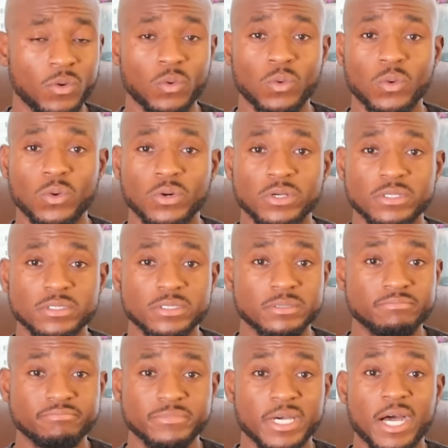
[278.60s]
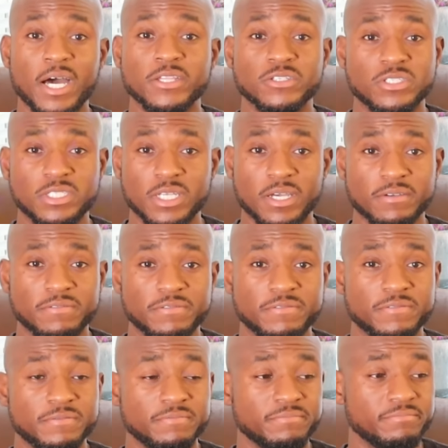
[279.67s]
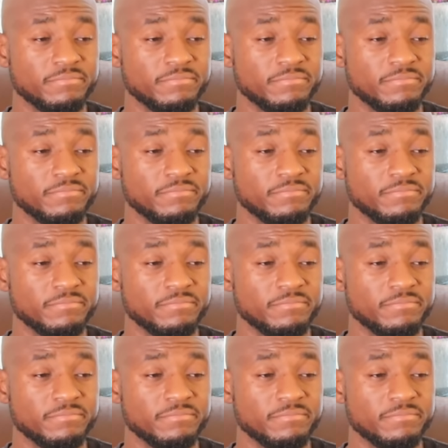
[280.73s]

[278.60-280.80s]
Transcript: or the other stuff